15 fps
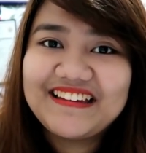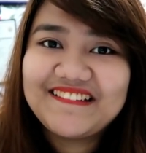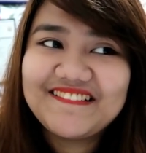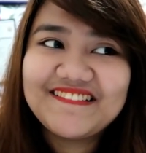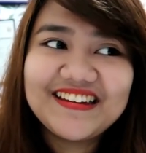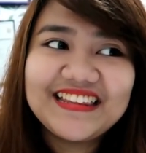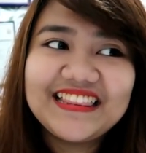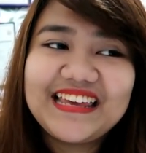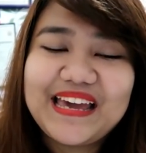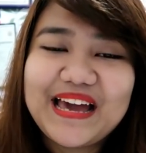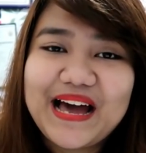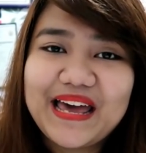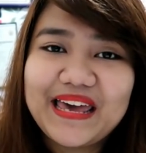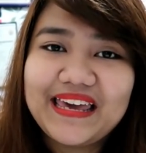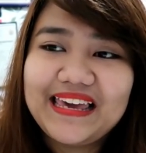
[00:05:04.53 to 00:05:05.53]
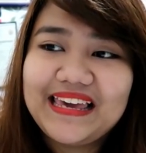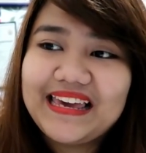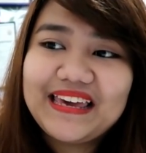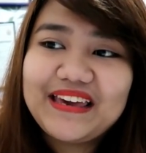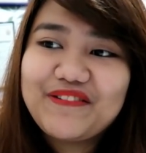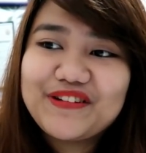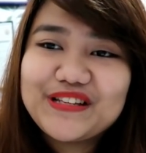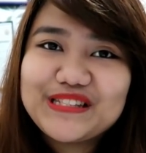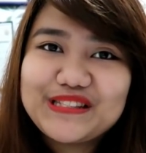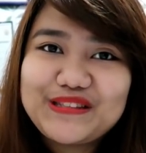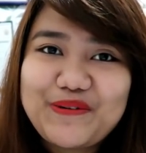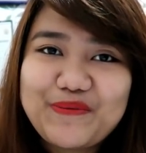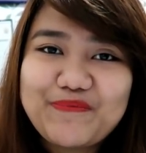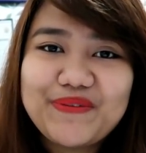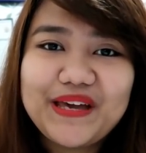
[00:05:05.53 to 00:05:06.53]
Really, it was
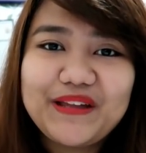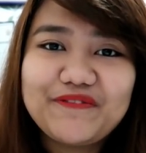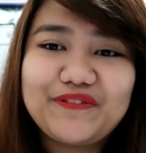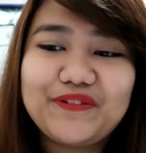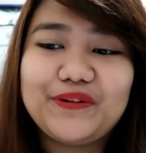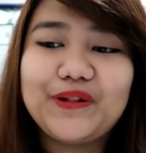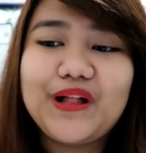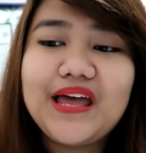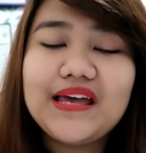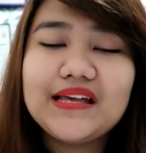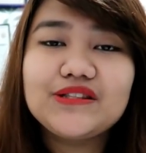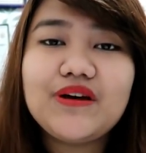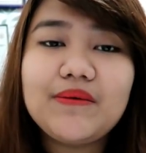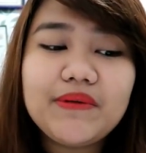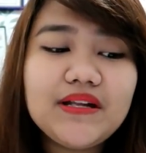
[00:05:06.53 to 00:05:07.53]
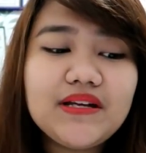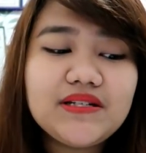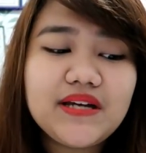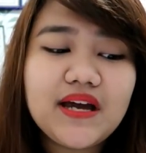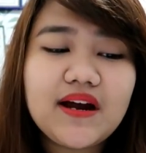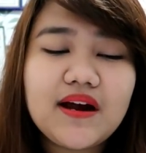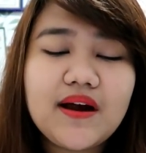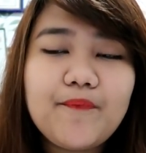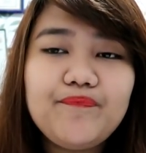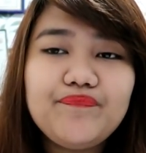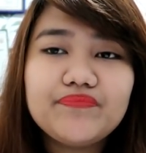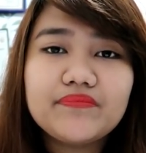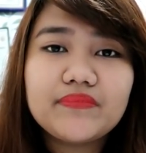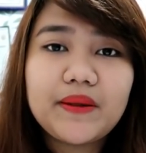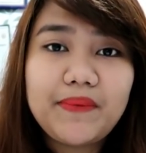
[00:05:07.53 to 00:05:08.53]
so painful. So I'm gonna share
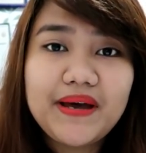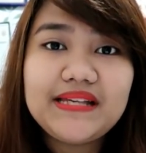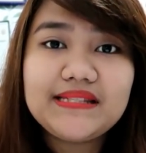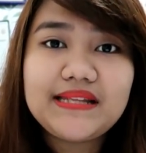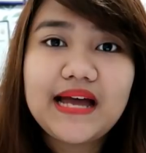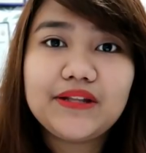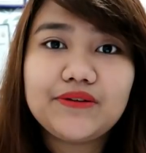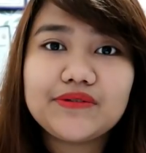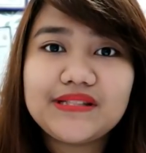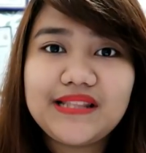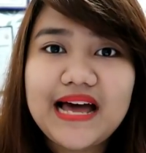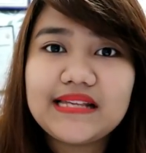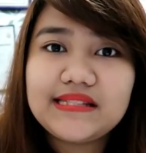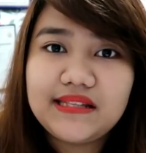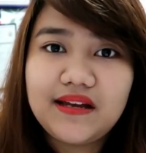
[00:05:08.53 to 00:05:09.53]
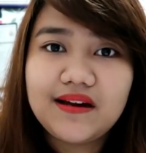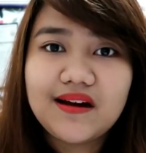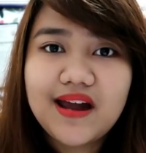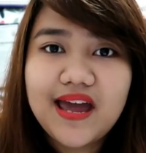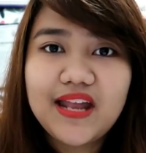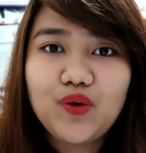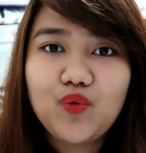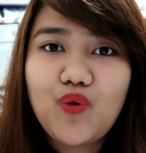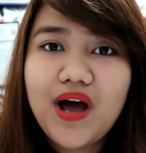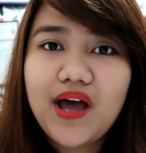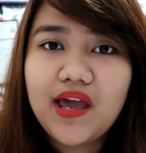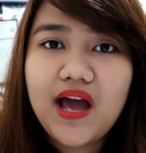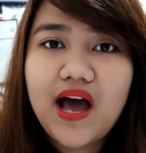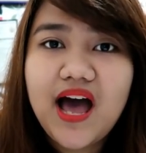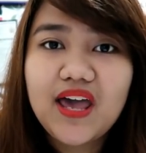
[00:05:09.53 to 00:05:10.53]
my status last year and
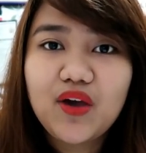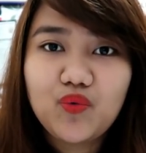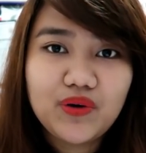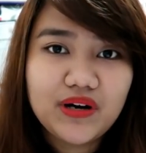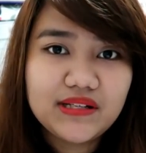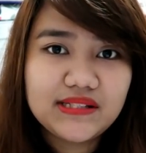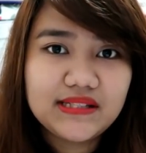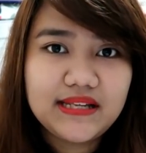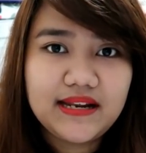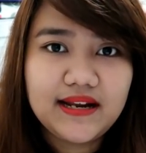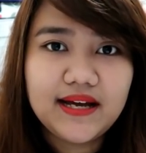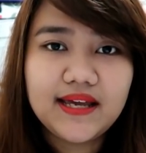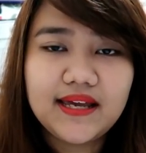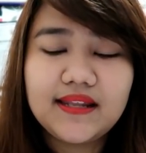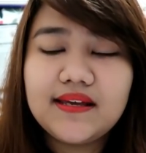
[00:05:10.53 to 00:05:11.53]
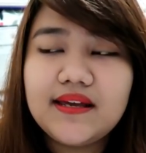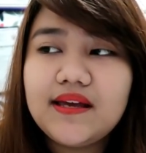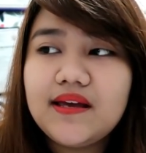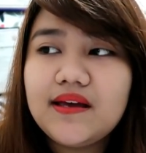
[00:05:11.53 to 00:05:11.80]
why I was denied.